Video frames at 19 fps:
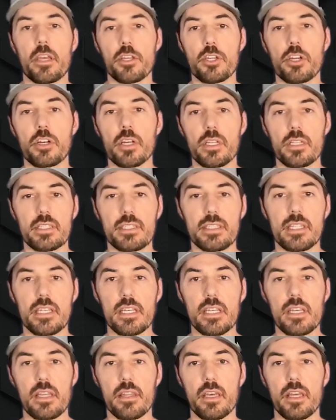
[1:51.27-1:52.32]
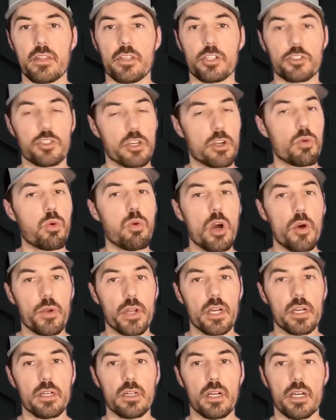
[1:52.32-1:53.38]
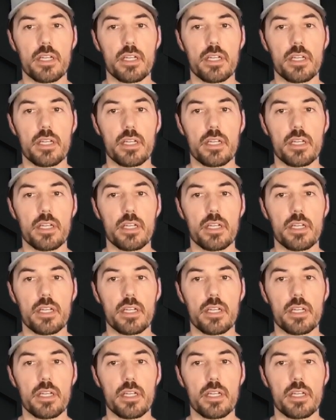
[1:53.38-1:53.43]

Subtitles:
you're going to see that there's a quota